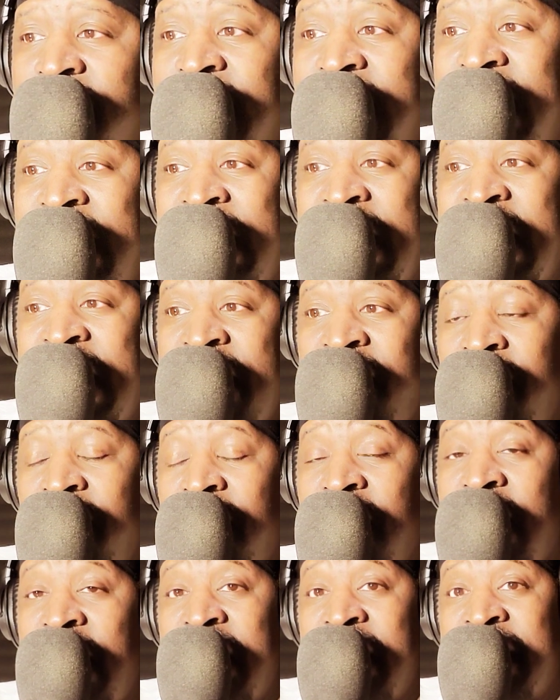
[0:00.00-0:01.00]
in
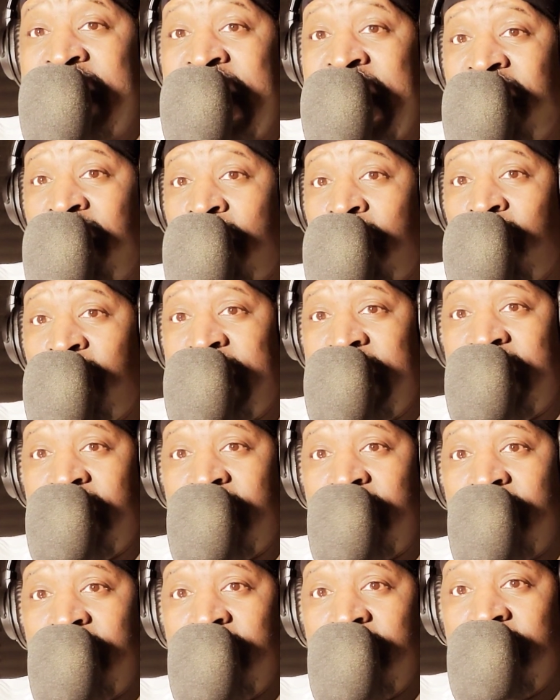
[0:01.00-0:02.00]
a getaway
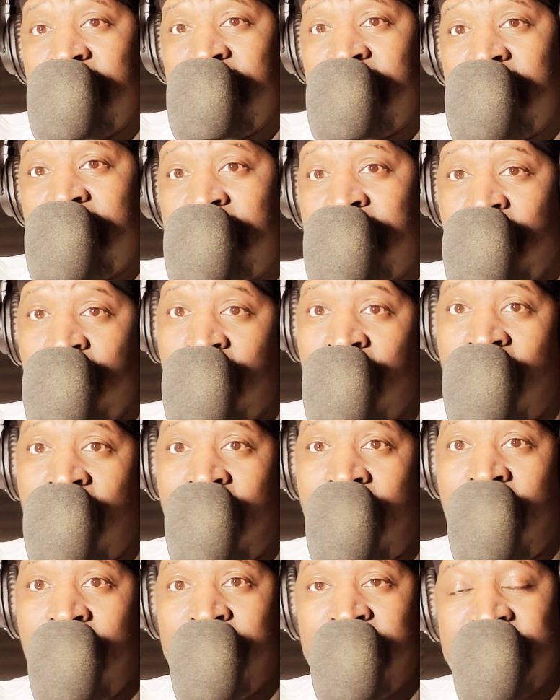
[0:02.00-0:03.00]
to
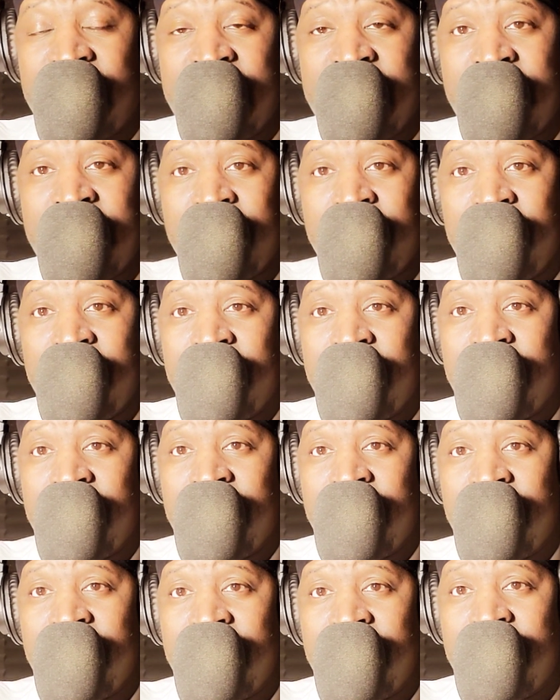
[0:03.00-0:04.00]
harbor him
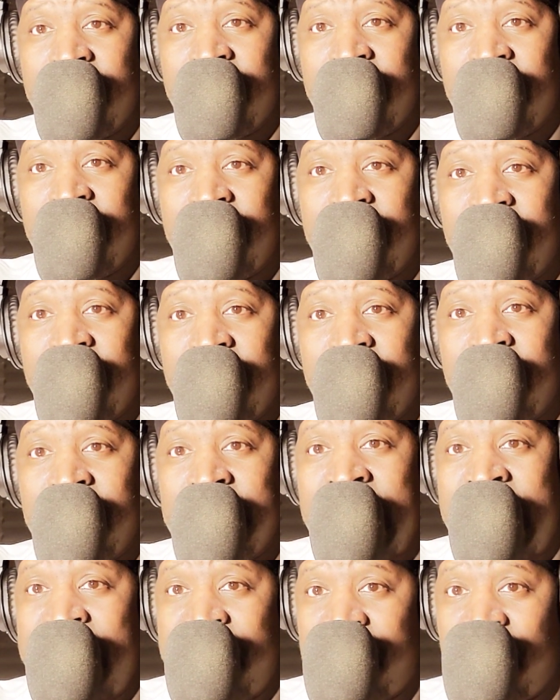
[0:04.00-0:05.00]

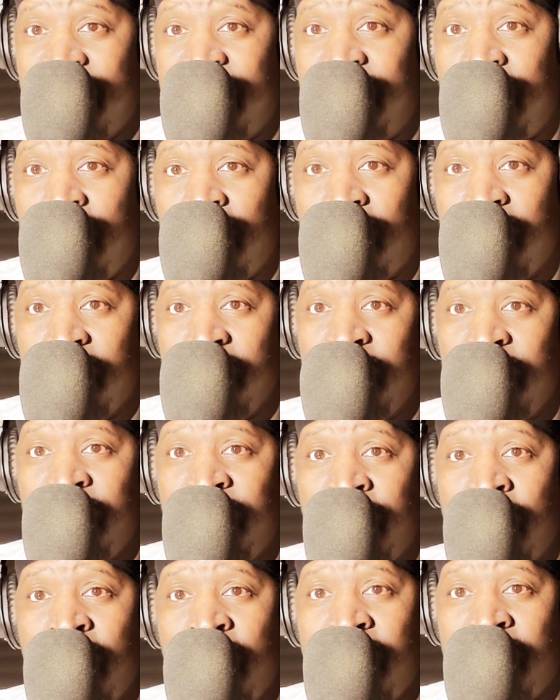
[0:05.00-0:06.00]
as a
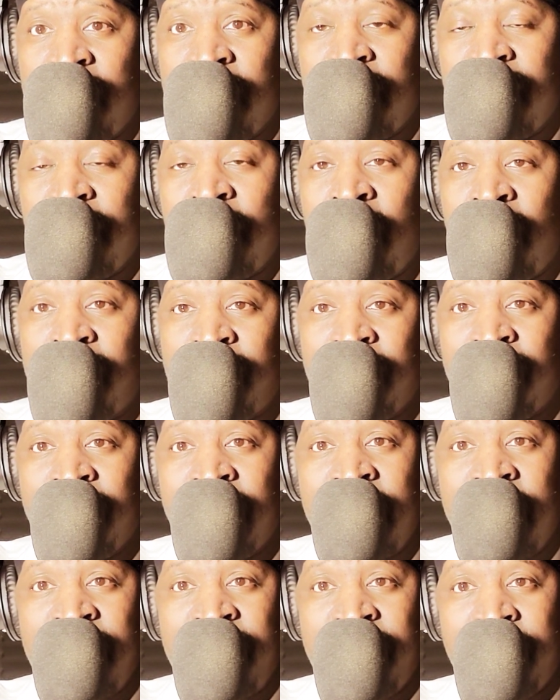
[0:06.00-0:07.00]
fugitive on the
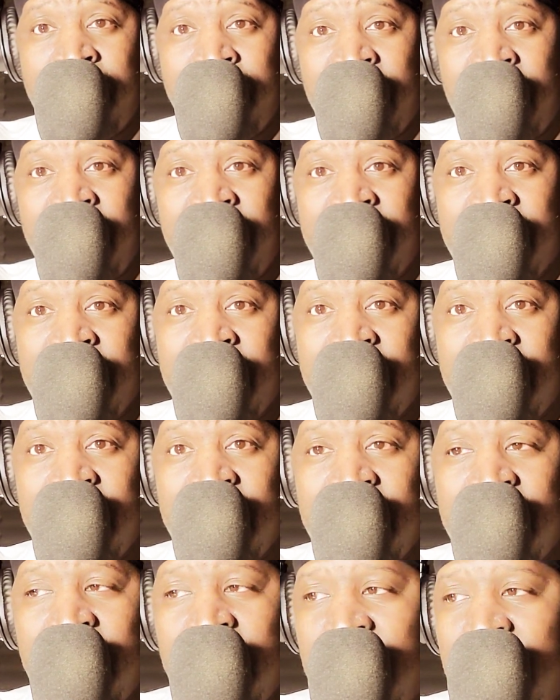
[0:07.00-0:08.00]
run for murder.
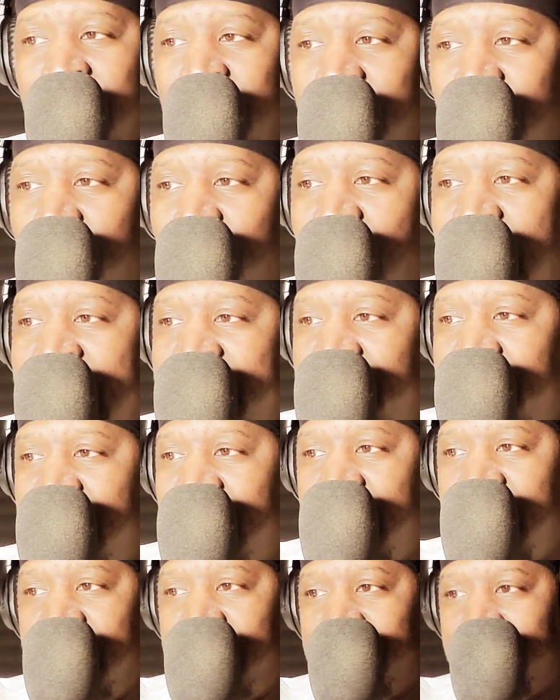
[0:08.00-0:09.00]
Watch
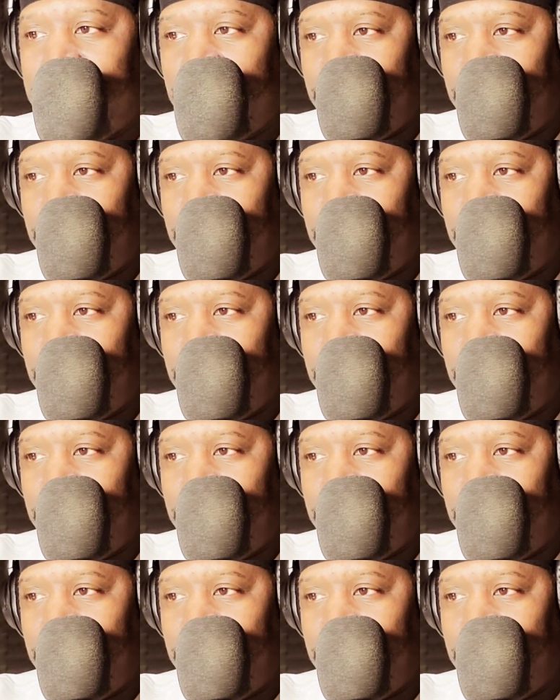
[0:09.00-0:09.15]
this.